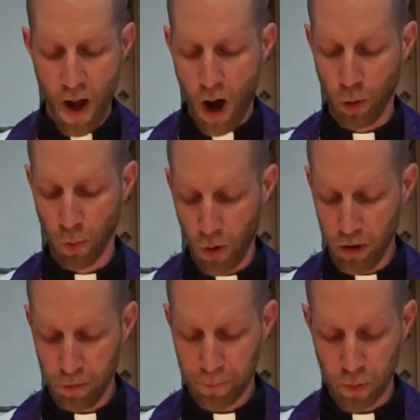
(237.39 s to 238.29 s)
a
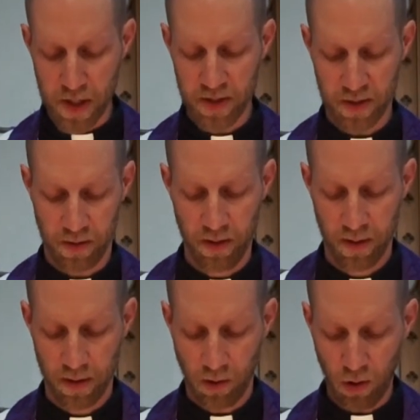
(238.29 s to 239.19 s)
royal priesthood,
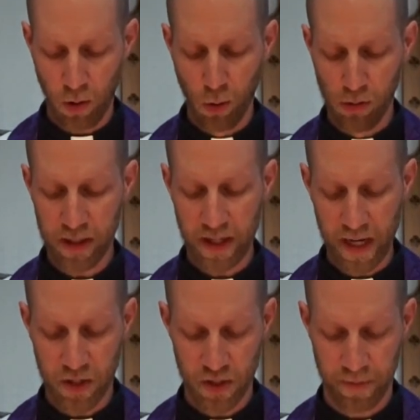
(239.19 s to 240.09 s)
a holy
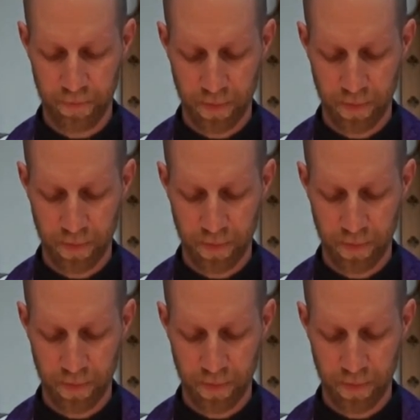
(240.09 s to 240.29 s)
nation,